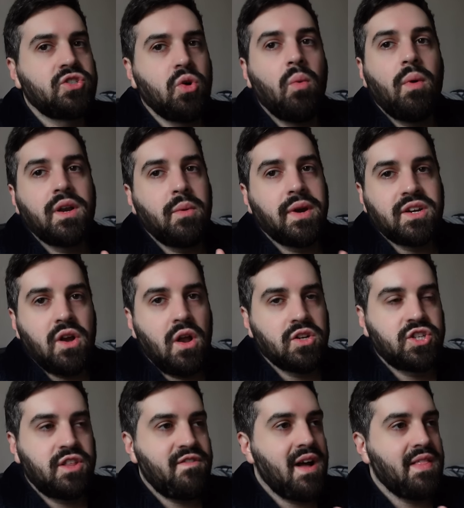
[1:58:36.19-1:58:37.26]
don't want to
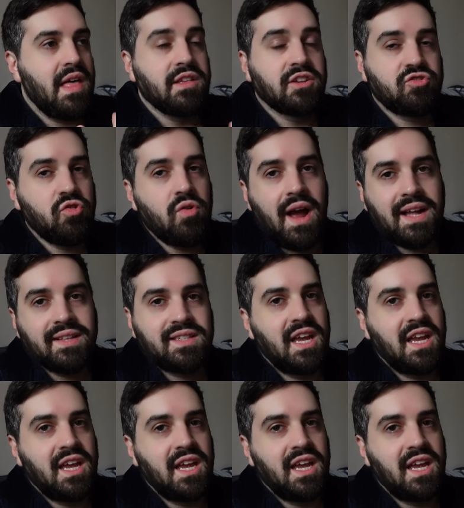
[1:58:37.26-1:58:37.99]
acknowledge the fact that the Straw Hat